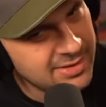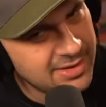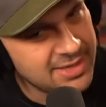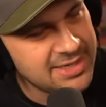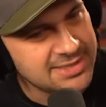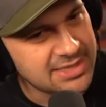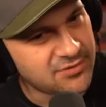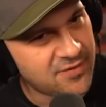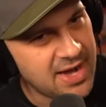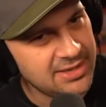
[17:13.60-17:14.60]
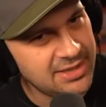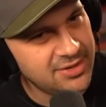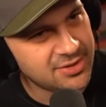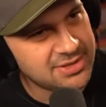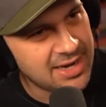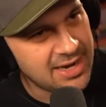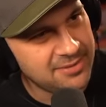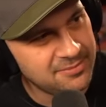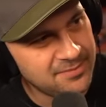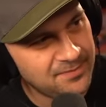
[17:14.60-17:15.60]
I think he says, finally your
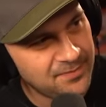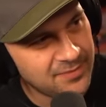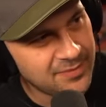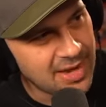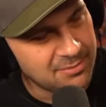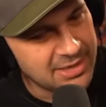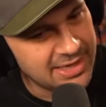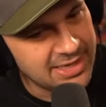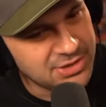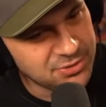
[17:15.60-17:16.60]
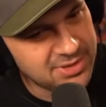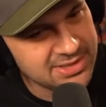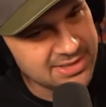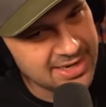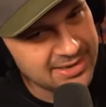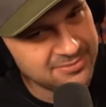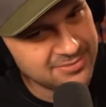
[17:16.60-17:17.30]
time. I'm gonna get you this time,